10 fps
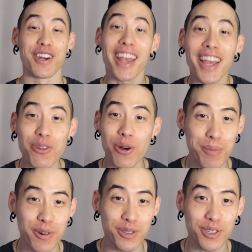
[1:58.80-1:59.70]
reggaeton
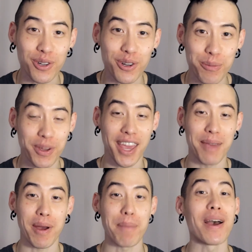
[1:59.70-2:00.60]
producer who
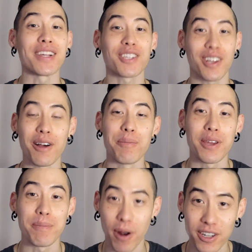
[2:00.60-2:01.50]
became my best
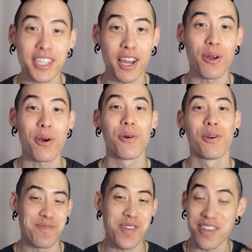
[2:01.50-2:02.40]
Colombian parcero.
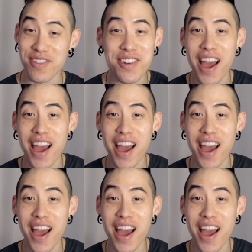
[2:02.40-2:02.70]
And the